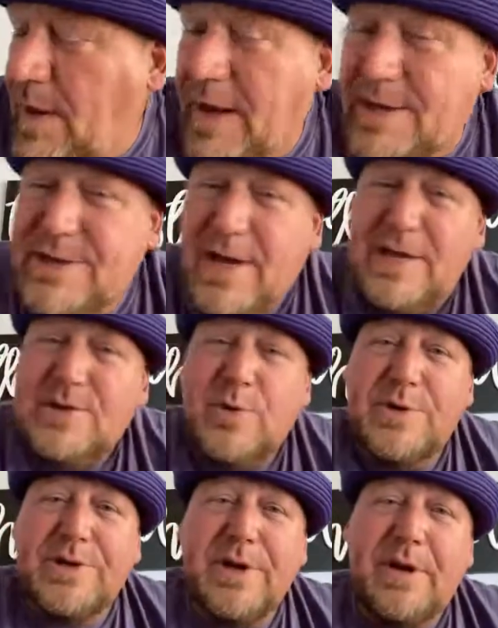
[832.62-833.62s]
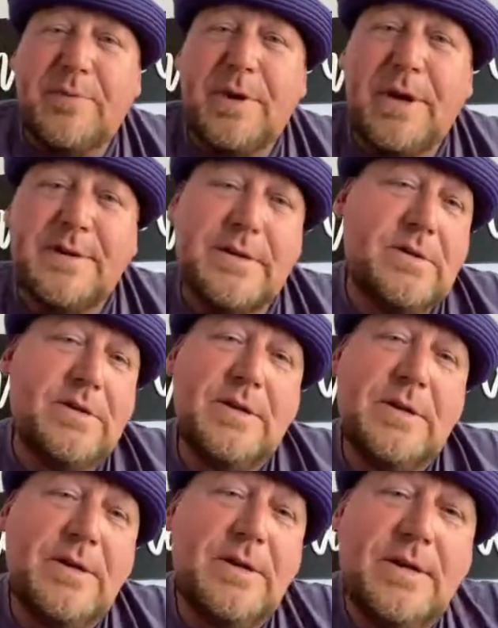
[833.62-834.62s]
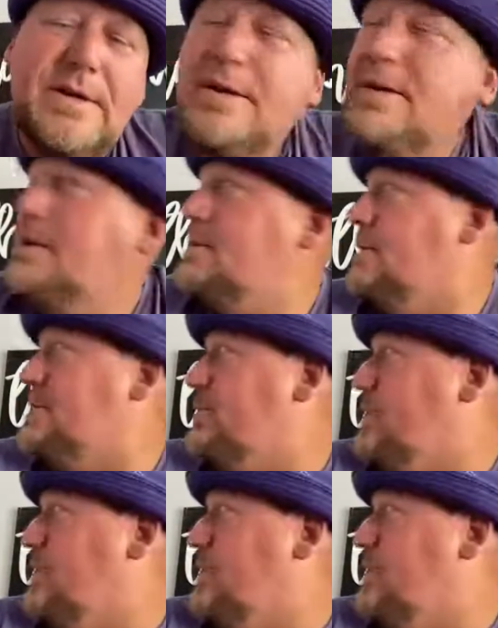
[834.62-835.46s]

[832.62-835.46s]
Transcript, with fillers: yeah, because you got to switch it up, man. Yeah,